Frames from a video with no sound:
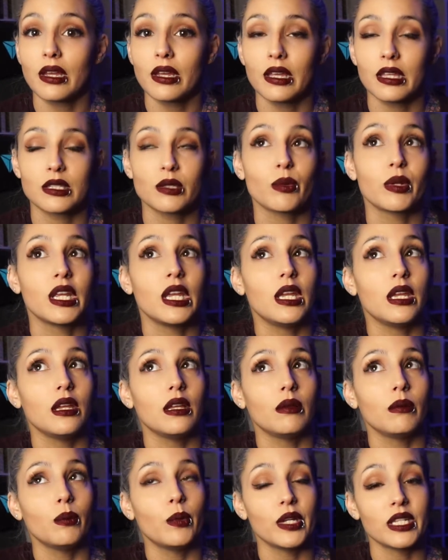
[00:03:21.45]
It's what
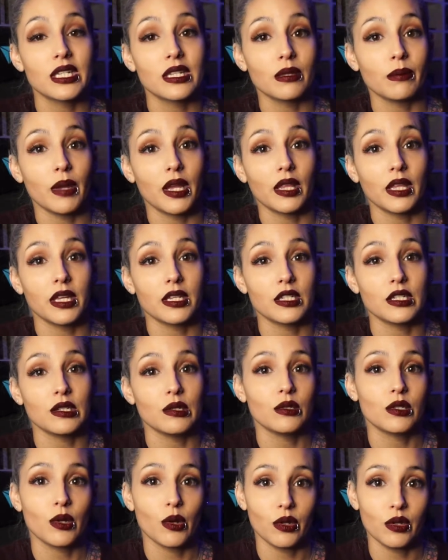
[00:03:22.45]
he went to the mainland to do,
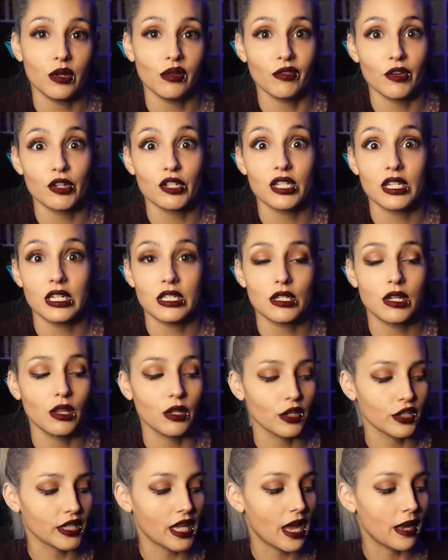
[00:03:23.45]
to go to university to
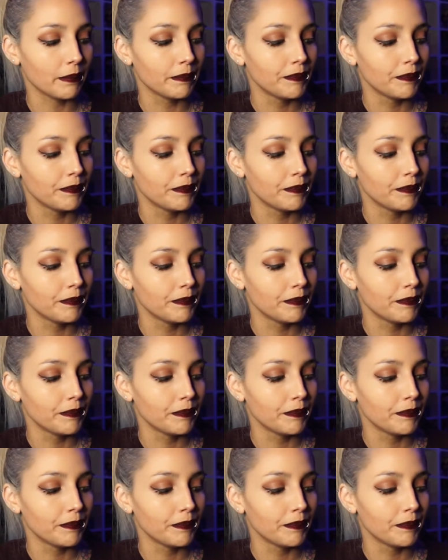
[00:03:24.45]
learn that.